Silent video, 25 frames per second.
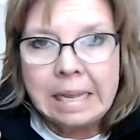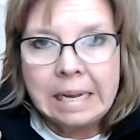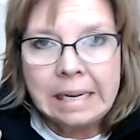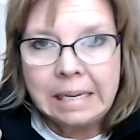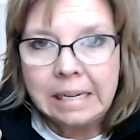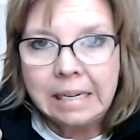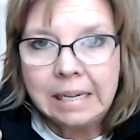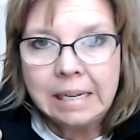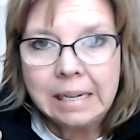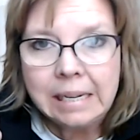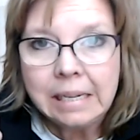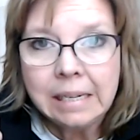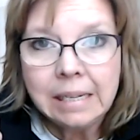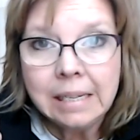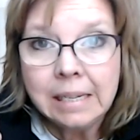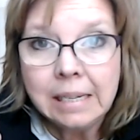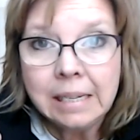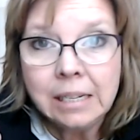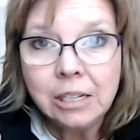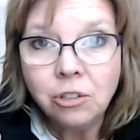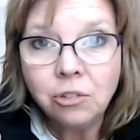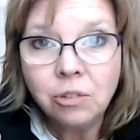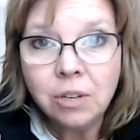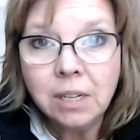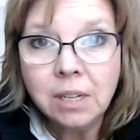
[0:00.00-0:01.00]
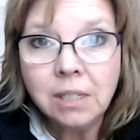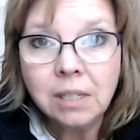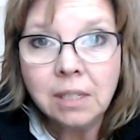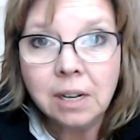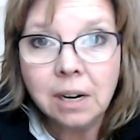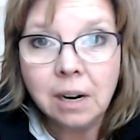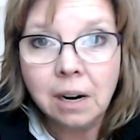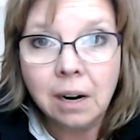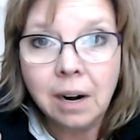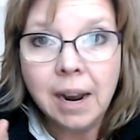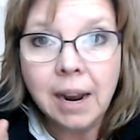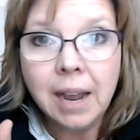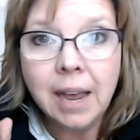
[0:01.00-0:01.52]
Not a lot of trust
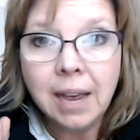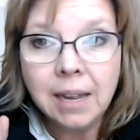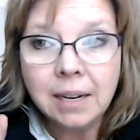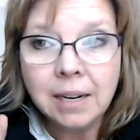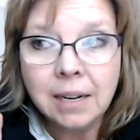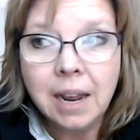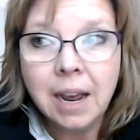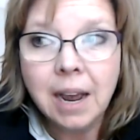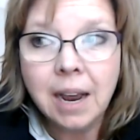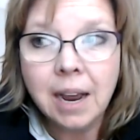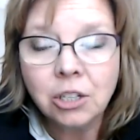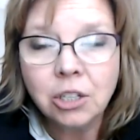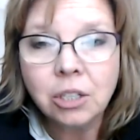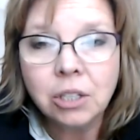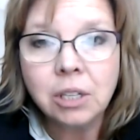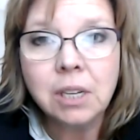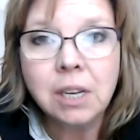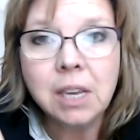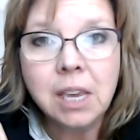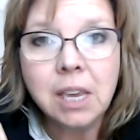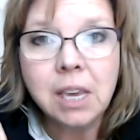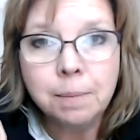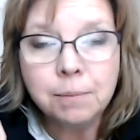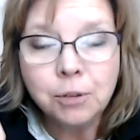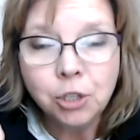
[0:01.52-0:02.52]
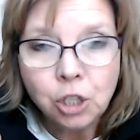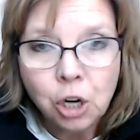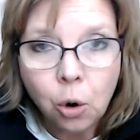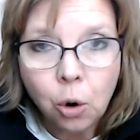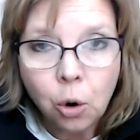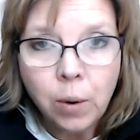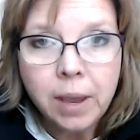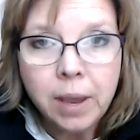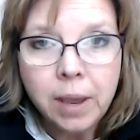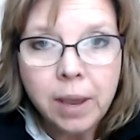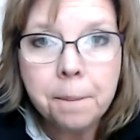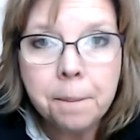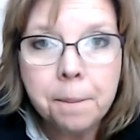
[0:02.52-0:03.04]
there. I had to actually keep
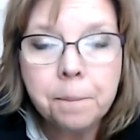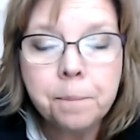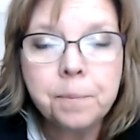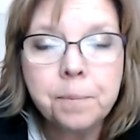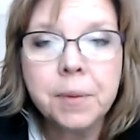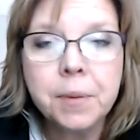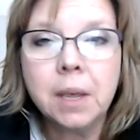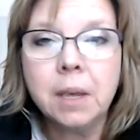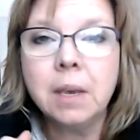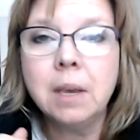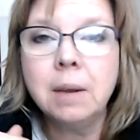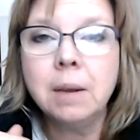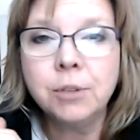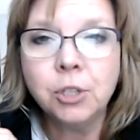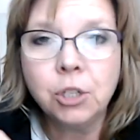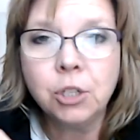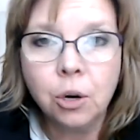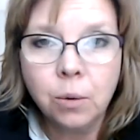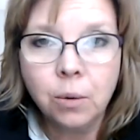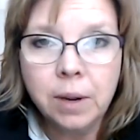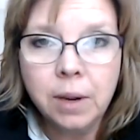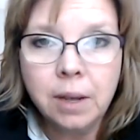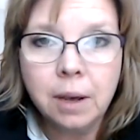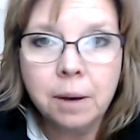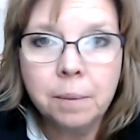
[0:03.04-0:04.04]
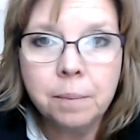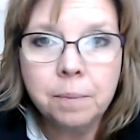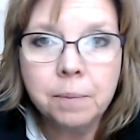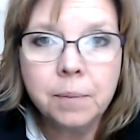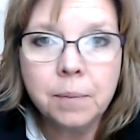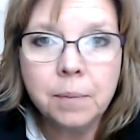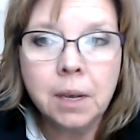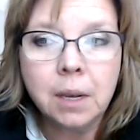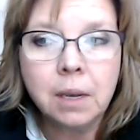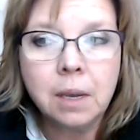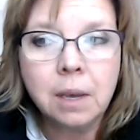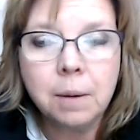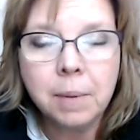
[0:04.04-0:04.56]
showing up and keep showing up
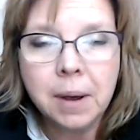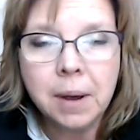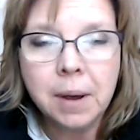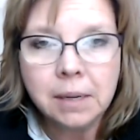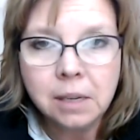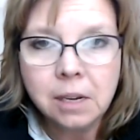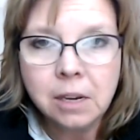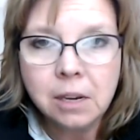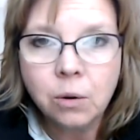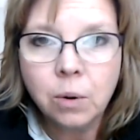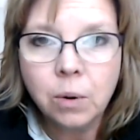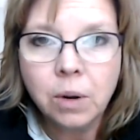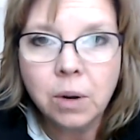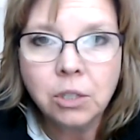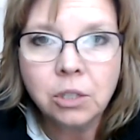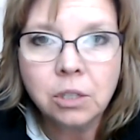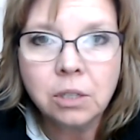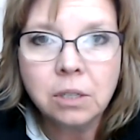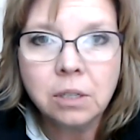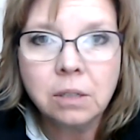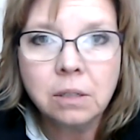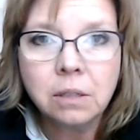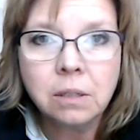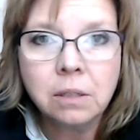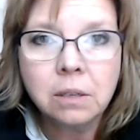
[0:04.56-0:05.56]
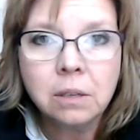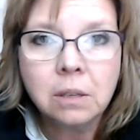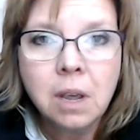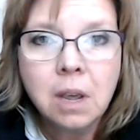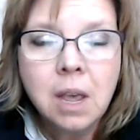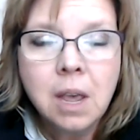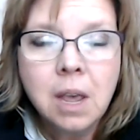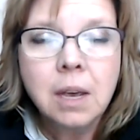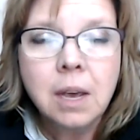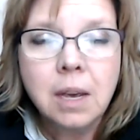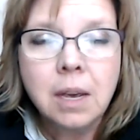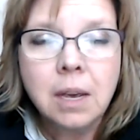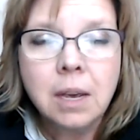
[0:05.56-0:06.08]
and keep asking questions
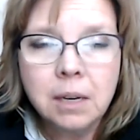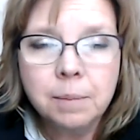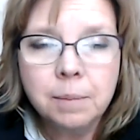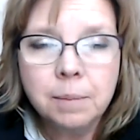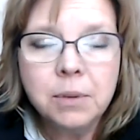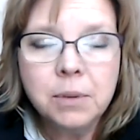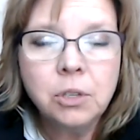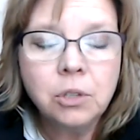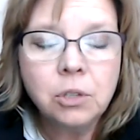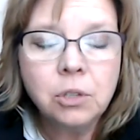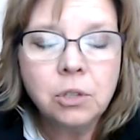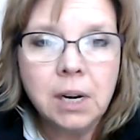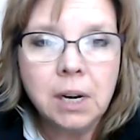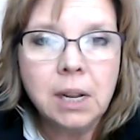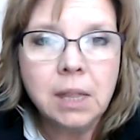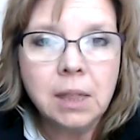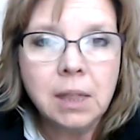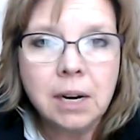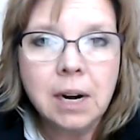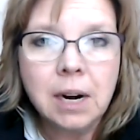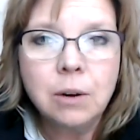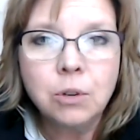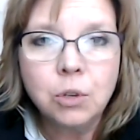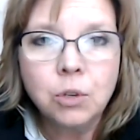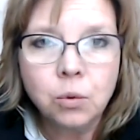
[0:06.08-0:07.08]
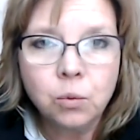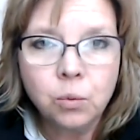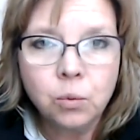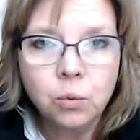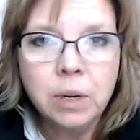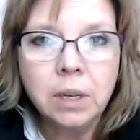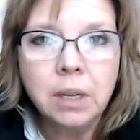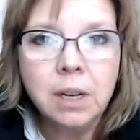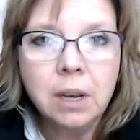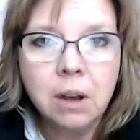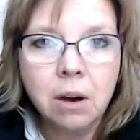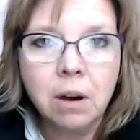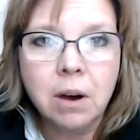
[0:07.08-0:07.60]
and demonstrating that I was
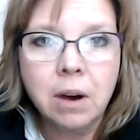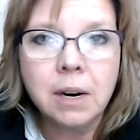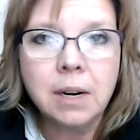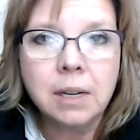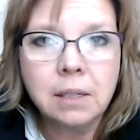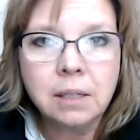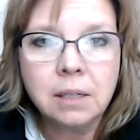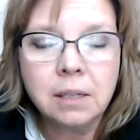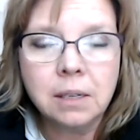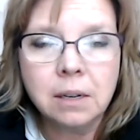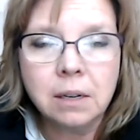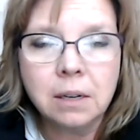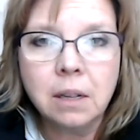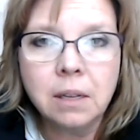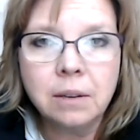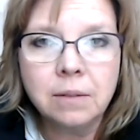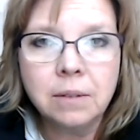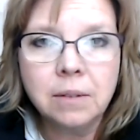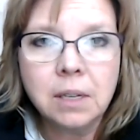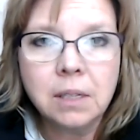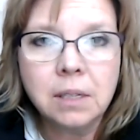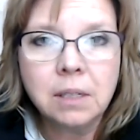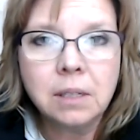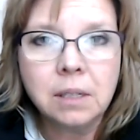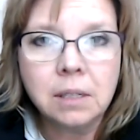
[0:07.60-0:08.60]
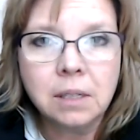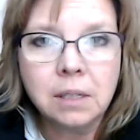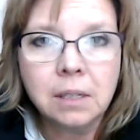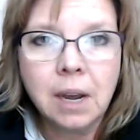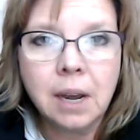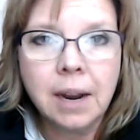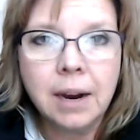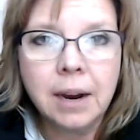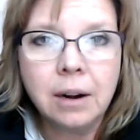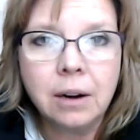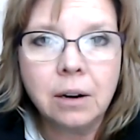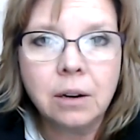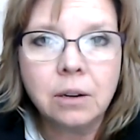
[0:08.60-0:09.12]
really honest in all of this
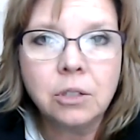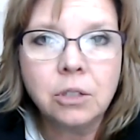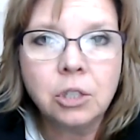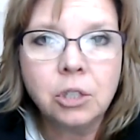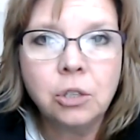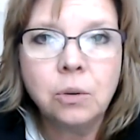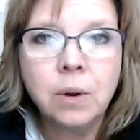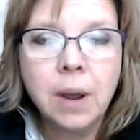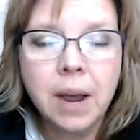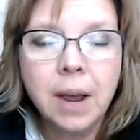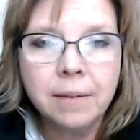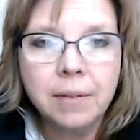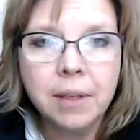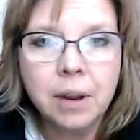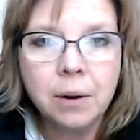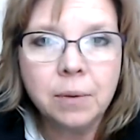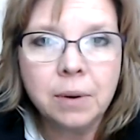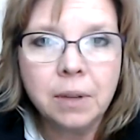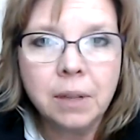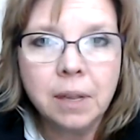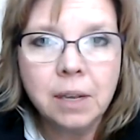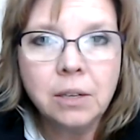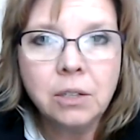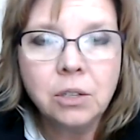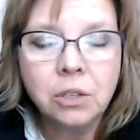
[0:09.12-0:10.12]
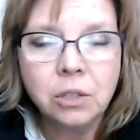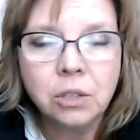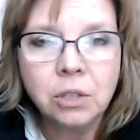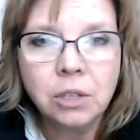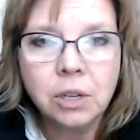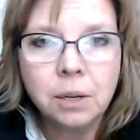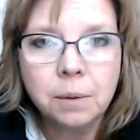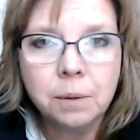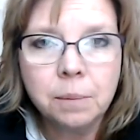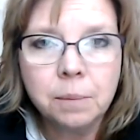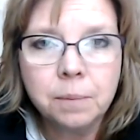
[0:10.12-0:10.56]
desire to have that relationship.